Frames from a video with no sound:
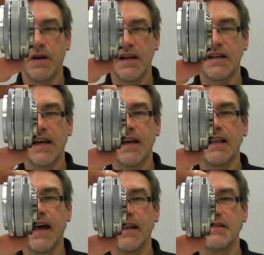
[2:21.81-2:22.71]
pancake
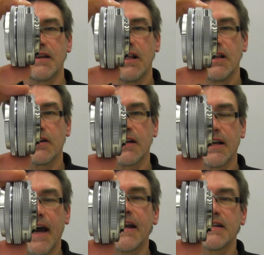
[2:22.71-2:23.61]
lens. You can
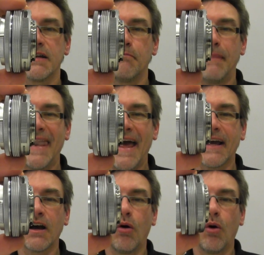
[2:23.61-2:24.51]
get it in
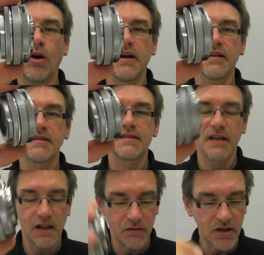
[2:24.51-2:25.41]
black or in
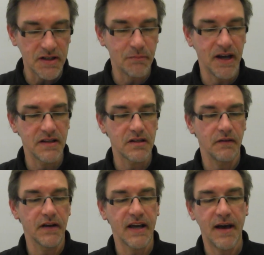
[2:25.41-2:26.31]
silver, depends
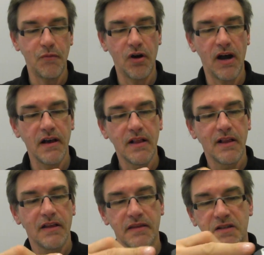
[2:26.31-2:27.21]
on the camera.
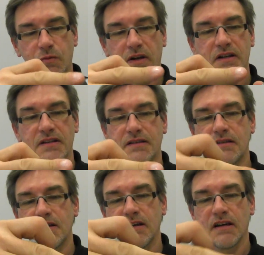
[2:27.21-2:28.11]
This one is
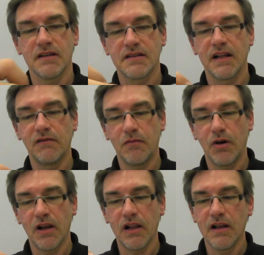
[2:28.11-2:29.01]
the silver
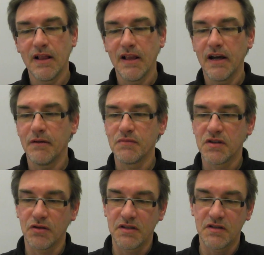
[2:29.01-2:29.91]
model,
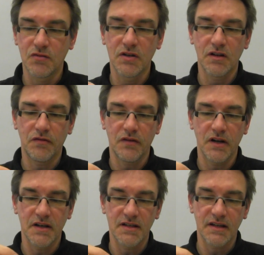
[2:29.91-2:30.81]
so two
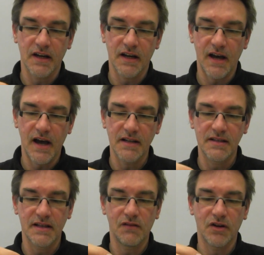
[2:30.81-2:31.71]
different kinds,
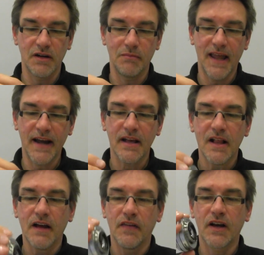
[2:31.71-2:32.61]
silver and black.
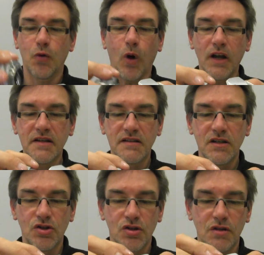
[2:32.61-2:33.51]
The
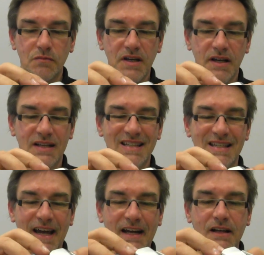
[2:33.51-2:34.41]
quality should be
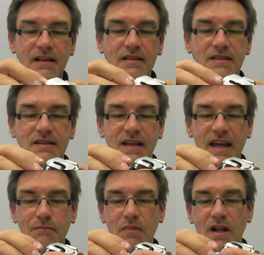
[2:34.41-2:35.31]
exactly the
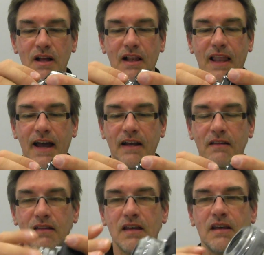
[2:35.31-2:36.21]
same like
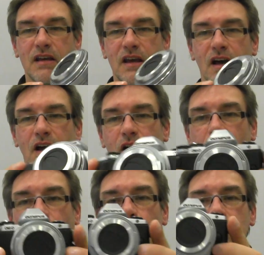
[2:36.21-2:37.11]
the
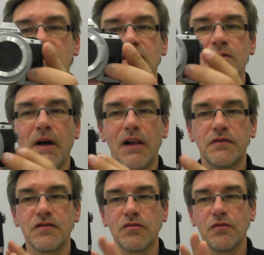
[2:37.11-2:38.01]
old
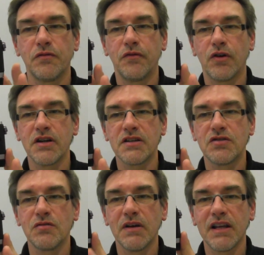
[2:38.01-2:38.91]
12 to
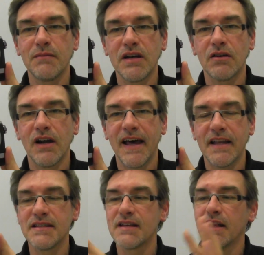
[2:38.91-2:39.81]
42 millimeter
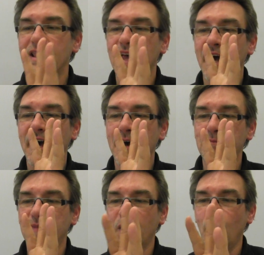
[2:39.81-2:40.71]
lens.
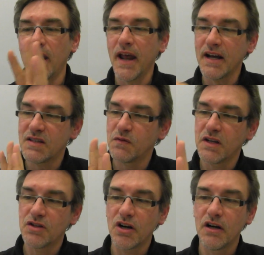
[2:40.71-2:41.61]
One nice
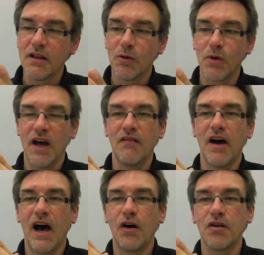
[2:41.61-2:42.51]
feature, we have
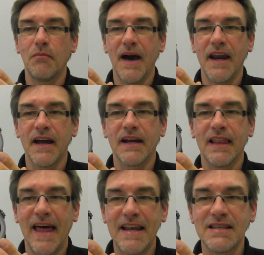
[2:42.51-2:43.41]
an automatic
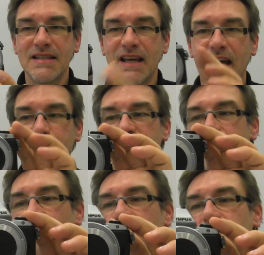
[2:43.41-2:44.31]
lens cap,
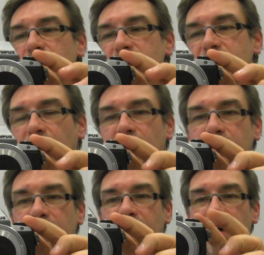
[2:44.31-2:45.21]
so if you start
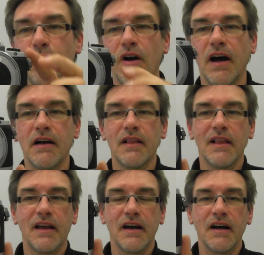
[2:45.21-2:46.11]
the camera,
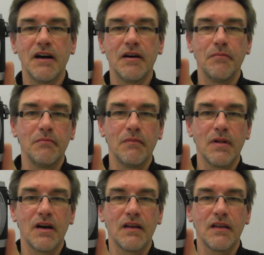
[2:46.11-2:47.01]

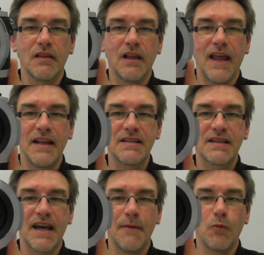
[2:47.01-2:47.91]
the lens
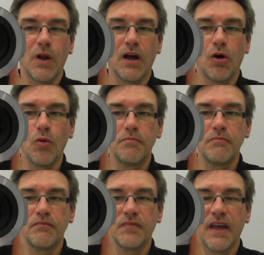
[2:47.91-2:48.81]
cap will
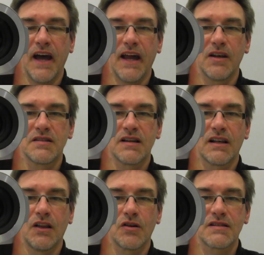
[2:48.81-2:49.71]
open and
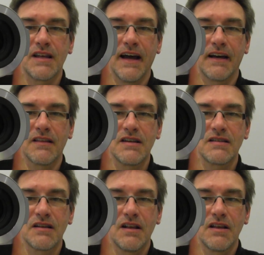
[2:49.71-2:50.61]
it looks like
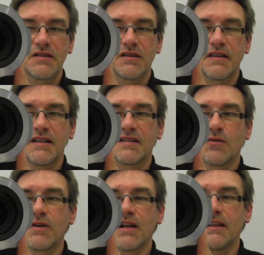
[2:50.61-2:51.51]
this. So that's a
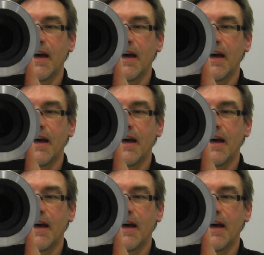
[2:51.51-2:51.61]
real